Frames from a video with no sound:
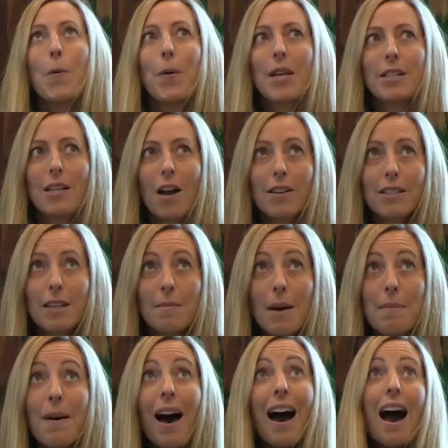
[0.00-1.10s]
We toss them
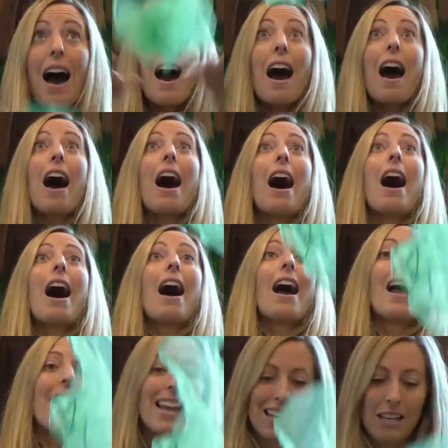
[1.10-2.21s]
up
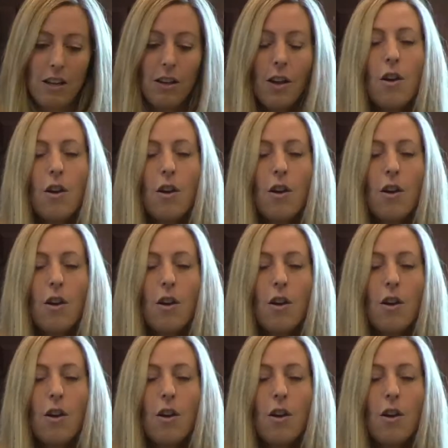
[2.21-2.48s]
high.